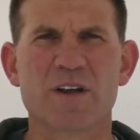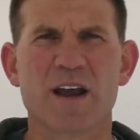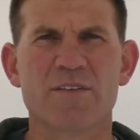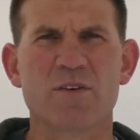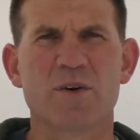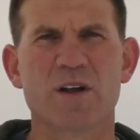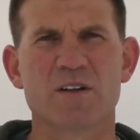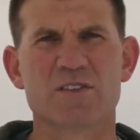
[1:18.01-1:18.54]
to
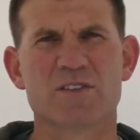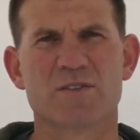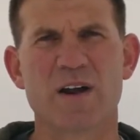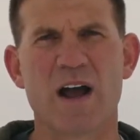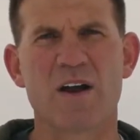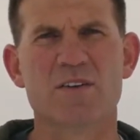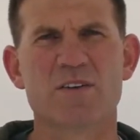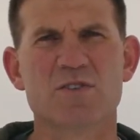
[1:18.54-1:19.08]
everyone else
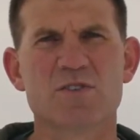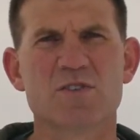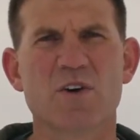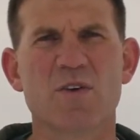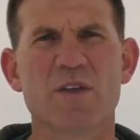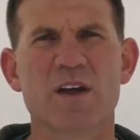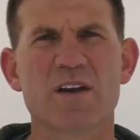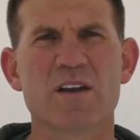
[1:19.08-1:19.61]
around you
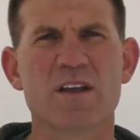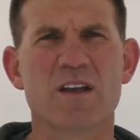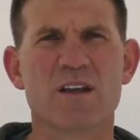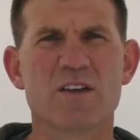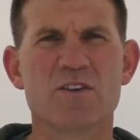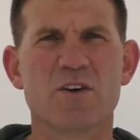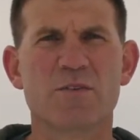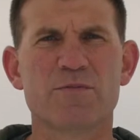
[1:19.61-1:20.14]
so that
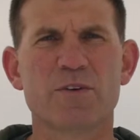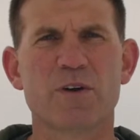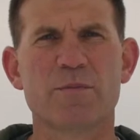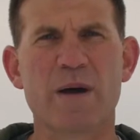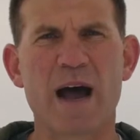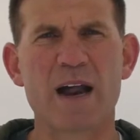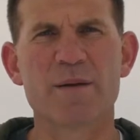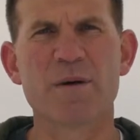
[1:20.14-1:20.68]
you'll feel
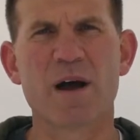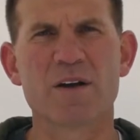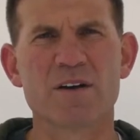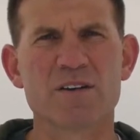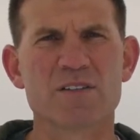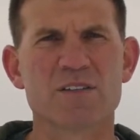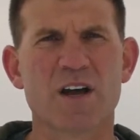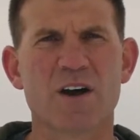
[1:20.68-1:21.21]
bad about
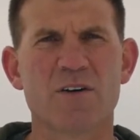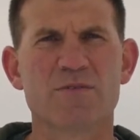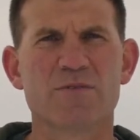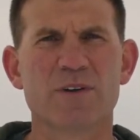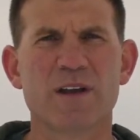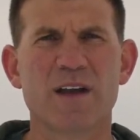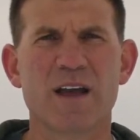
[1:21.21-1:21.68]
yourself